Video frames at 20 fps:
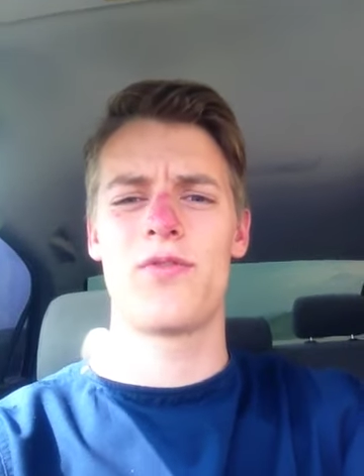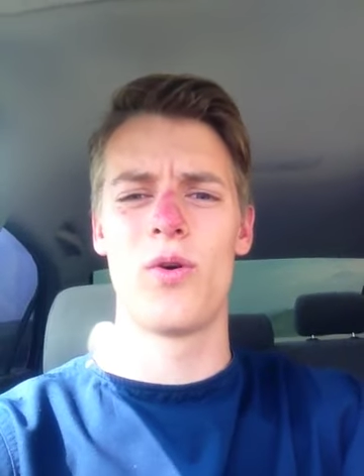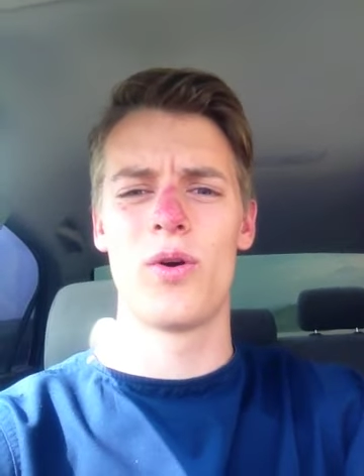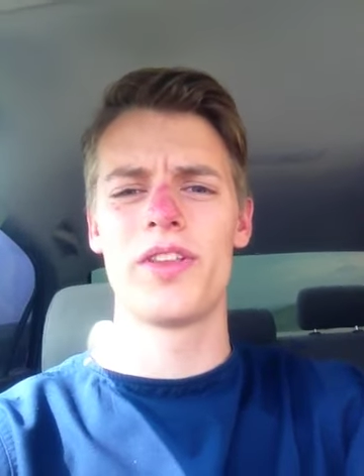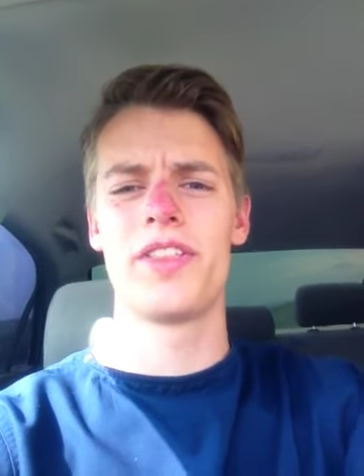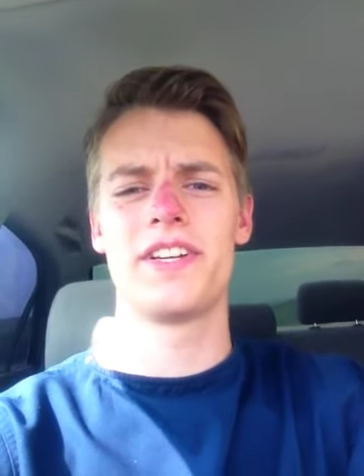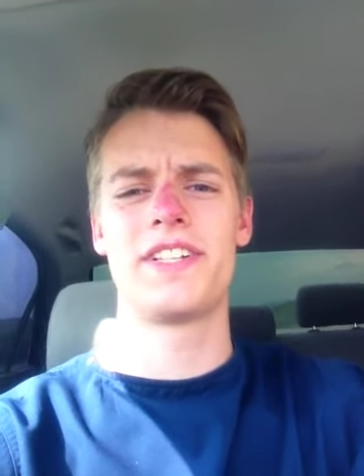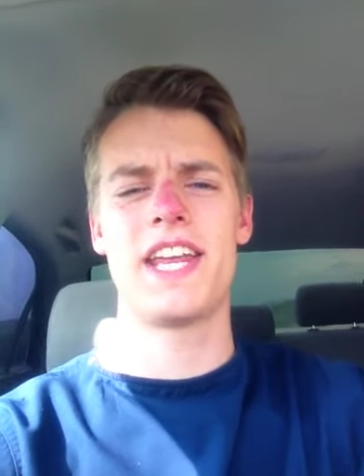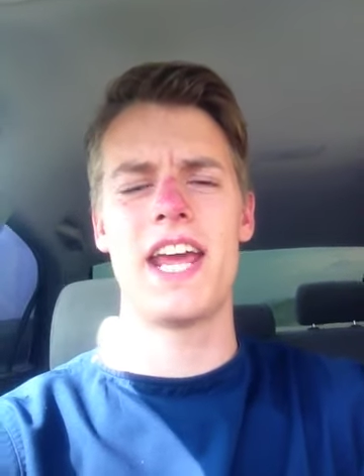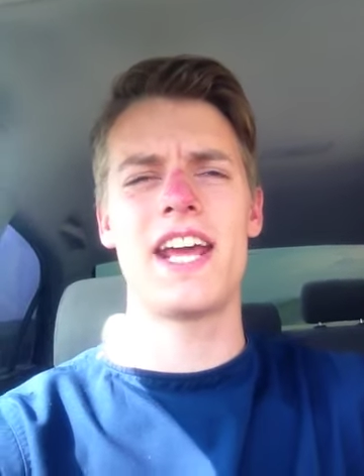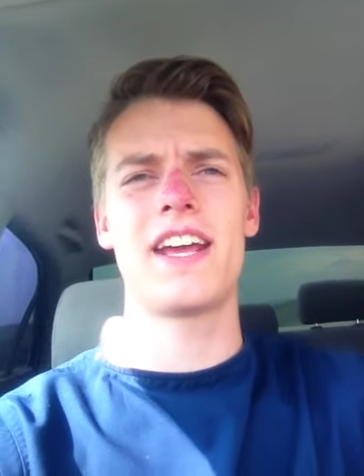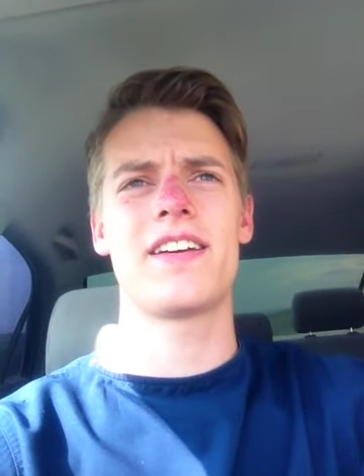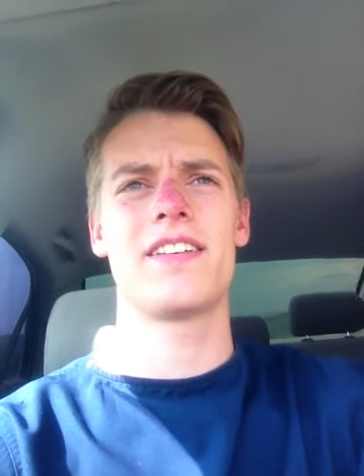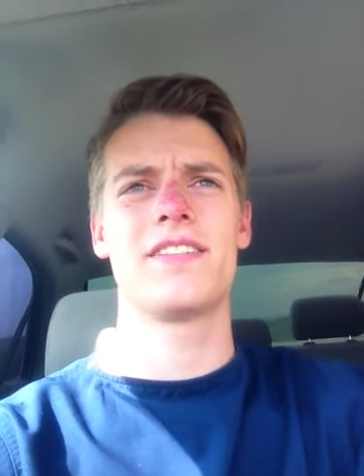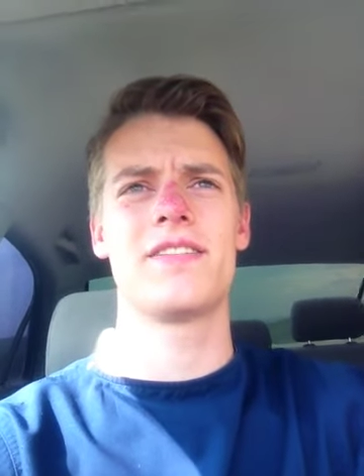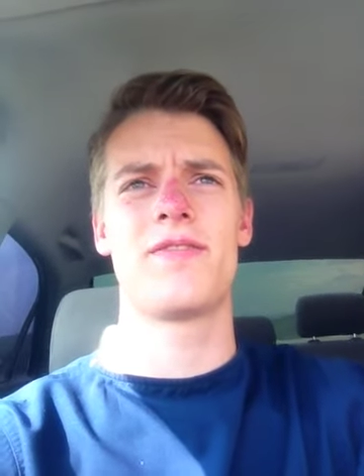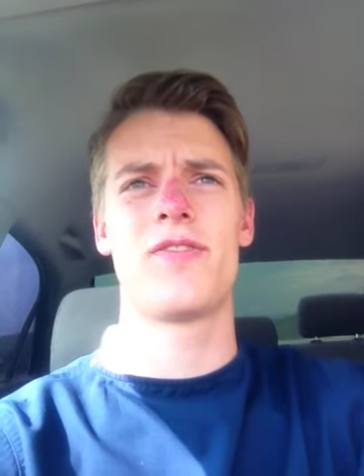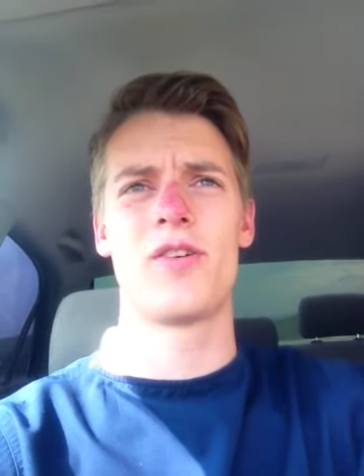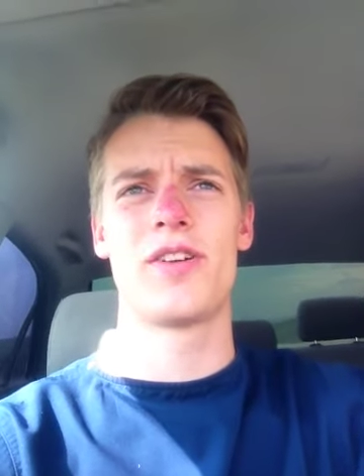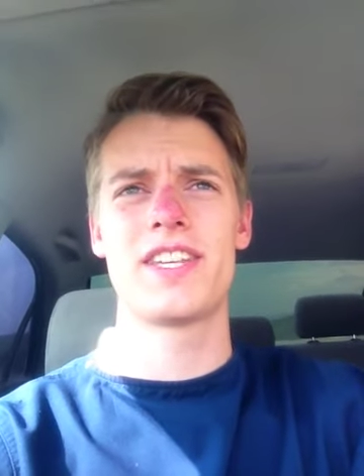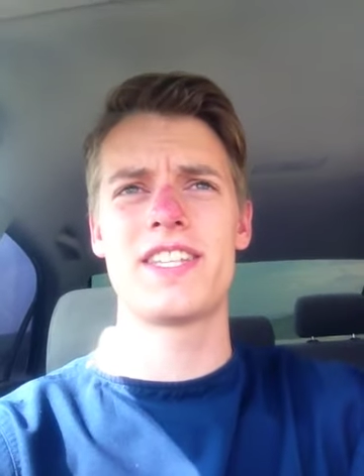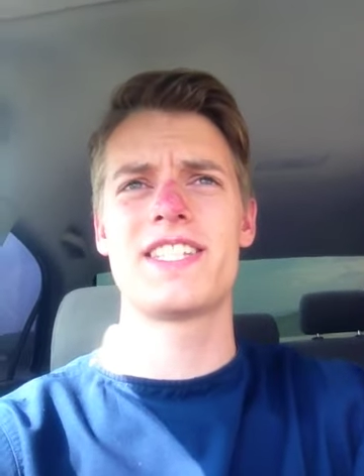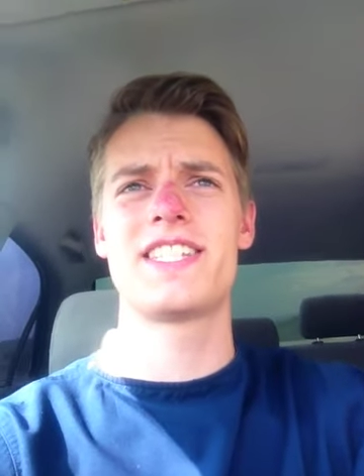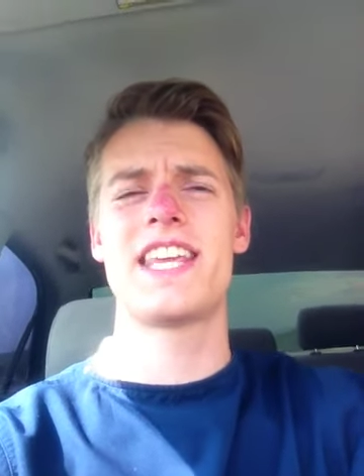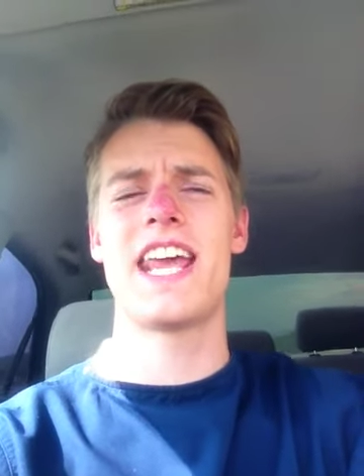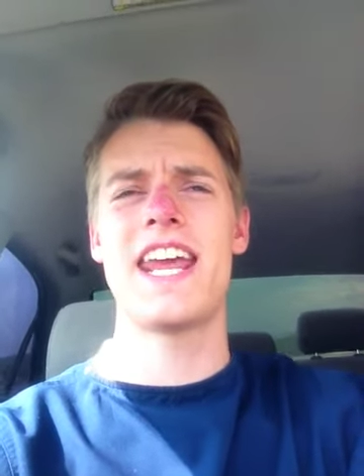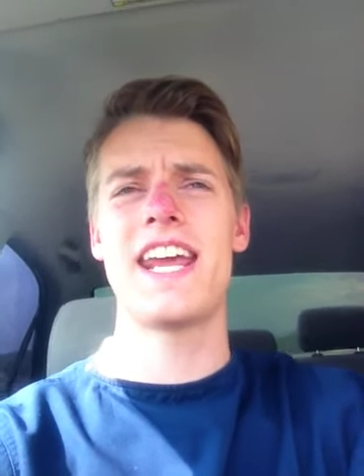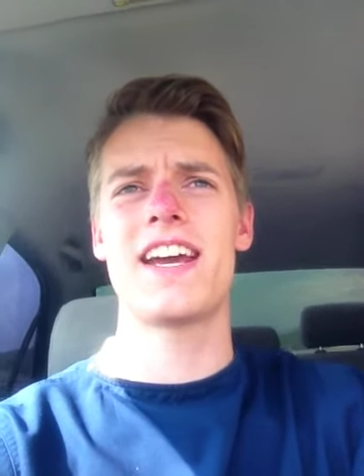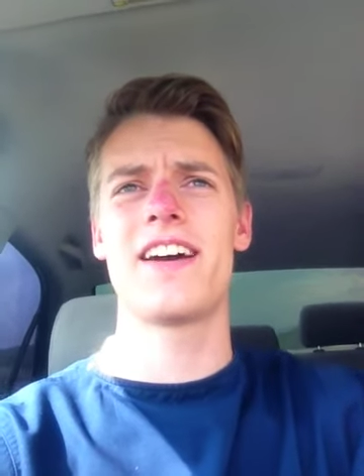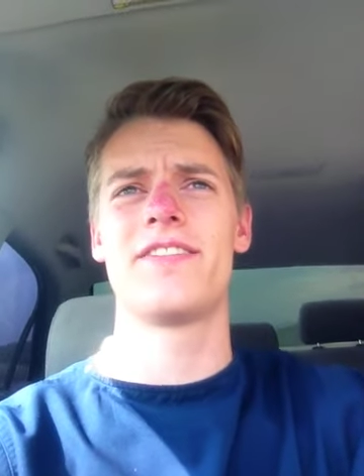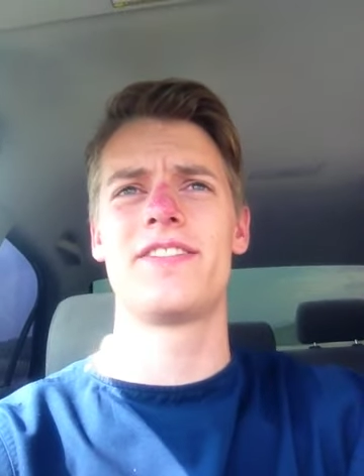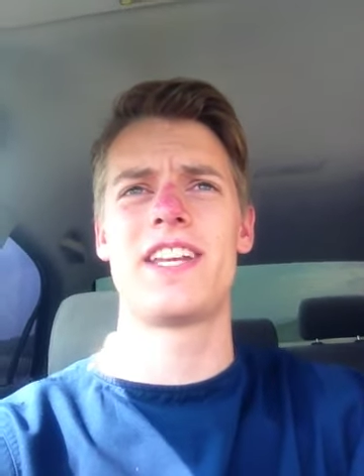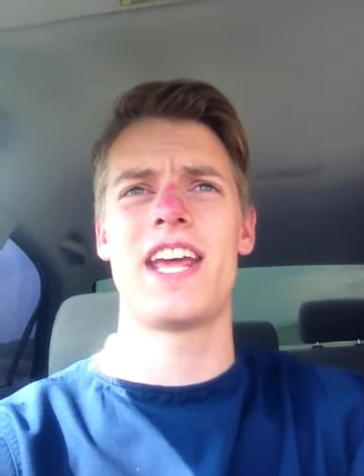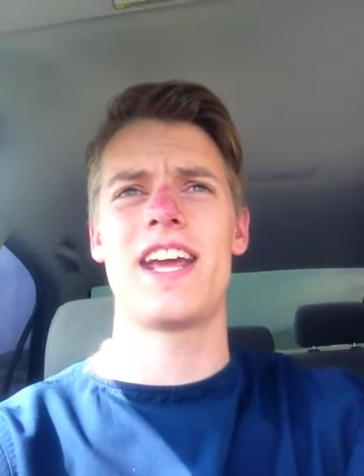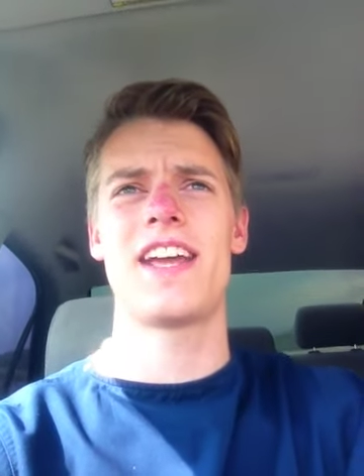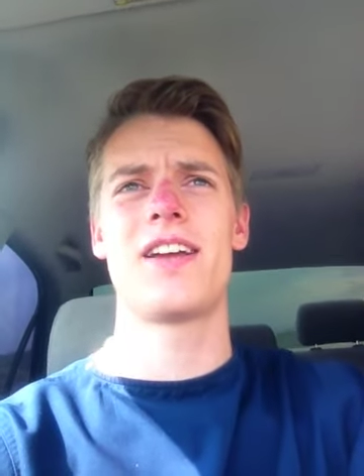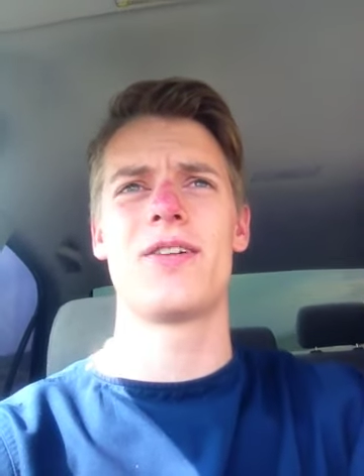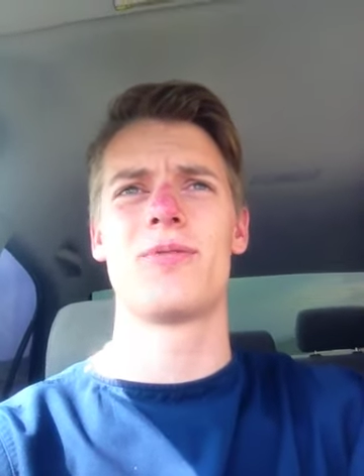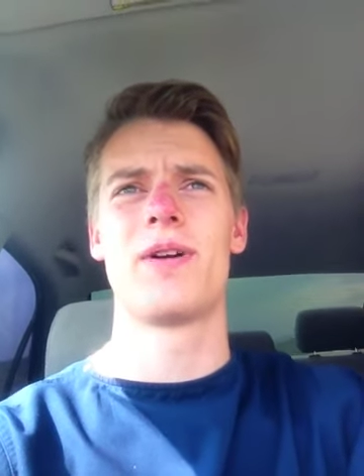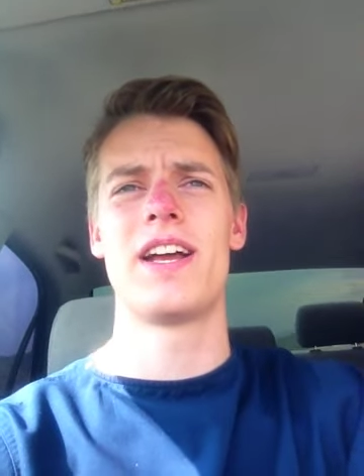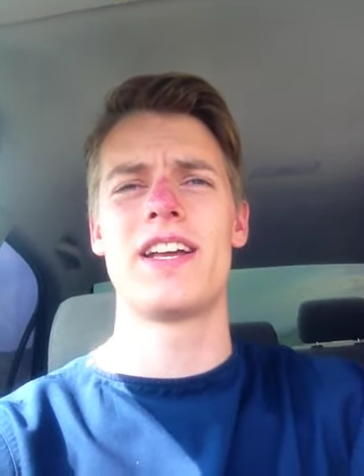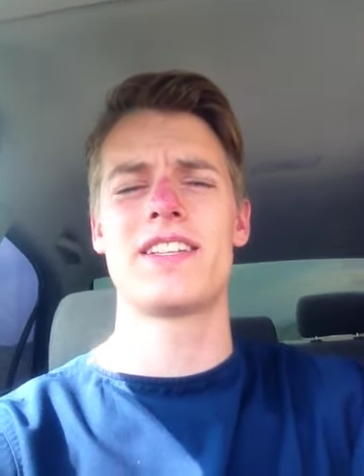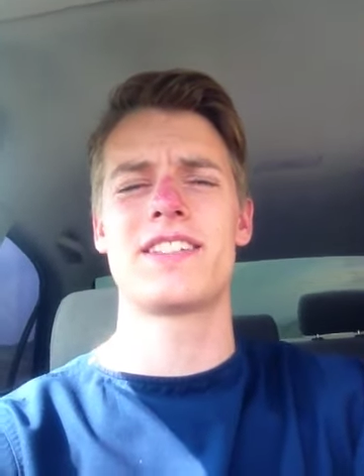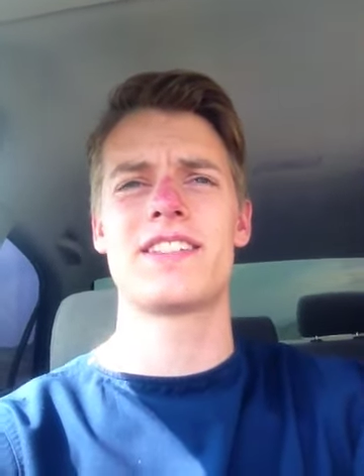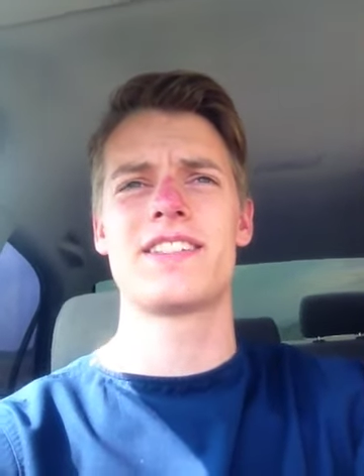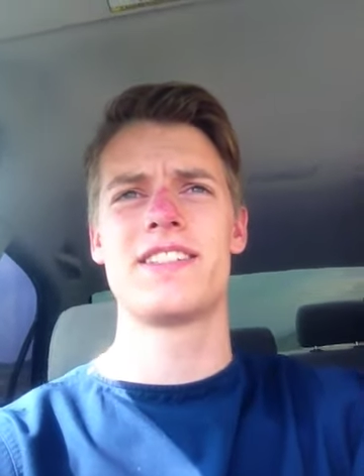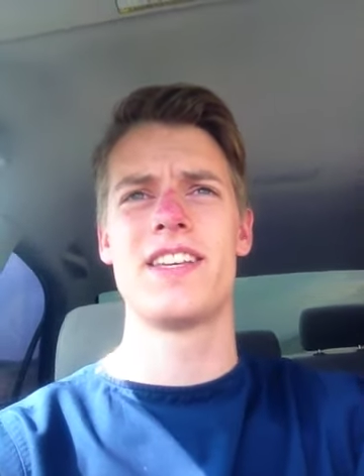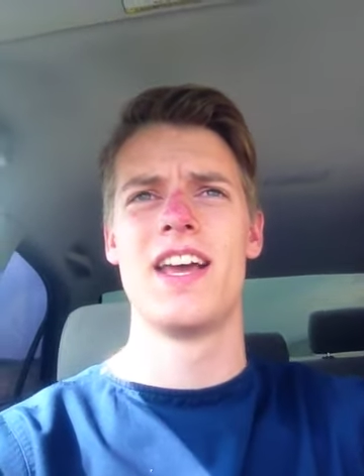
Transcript: for the sake of taking risks.